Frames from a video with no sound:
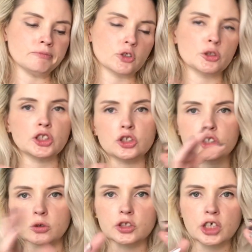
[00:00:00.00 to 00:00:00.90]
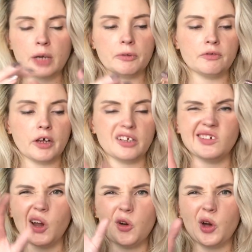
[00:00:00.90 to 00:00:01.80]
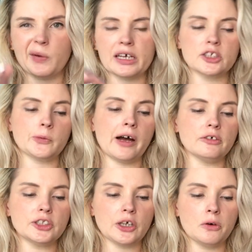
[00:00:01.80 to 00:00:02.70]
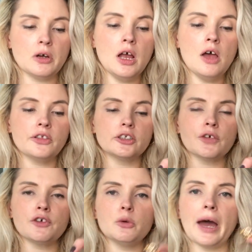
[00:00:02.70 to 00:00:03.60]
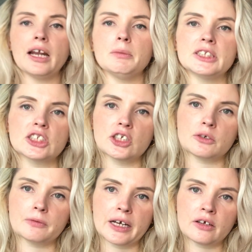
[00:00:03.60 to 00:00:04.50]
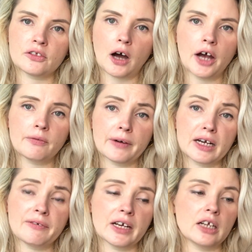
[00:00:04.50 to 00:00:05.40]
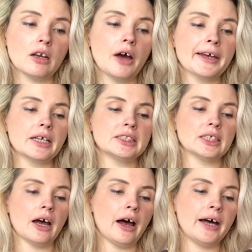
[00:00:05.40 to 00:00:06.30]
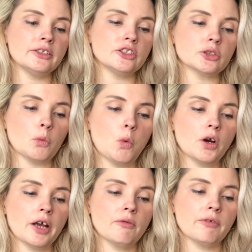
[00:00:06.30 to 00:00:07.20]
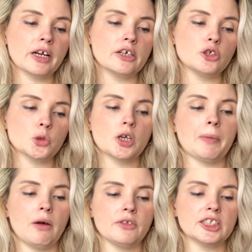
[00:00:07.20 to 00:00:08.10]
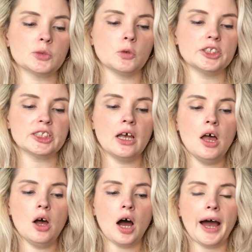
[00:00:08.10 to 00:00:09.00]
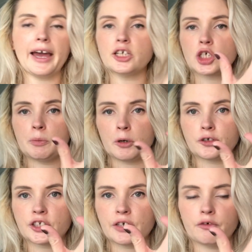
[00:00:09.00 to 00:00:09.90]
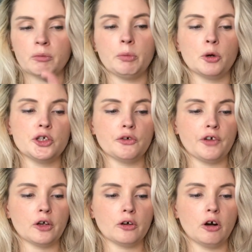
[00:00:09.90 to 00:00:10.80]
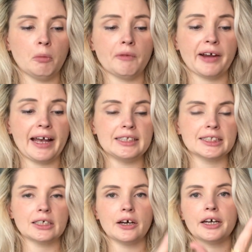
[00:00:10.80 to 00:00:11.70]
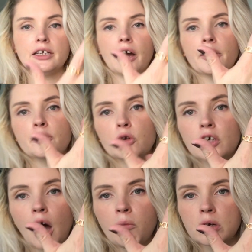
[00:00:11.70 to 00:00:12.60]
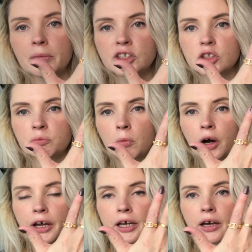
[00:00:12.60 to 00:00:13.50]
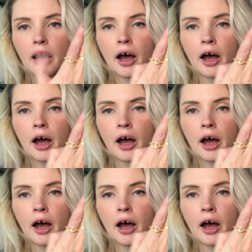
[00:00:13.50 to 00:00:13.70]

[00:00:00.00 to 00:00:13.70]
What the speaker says: Christian Dior type of like logoing as well. So there's a few elements to the ring that I really, really liked, and what I really enjoyed about this was I actually purchased it for my pointer finger on my right hand side. I thought it complemented my